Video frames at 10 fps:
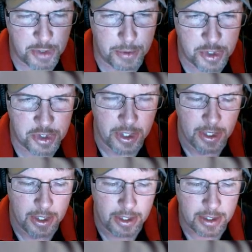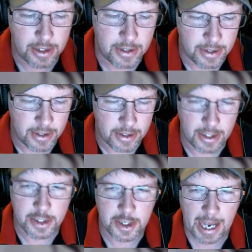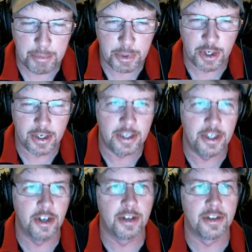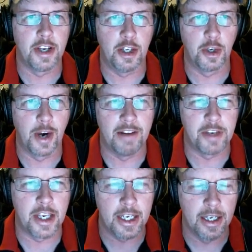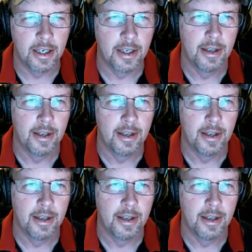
It was you'd you'd tap your your telegraph key,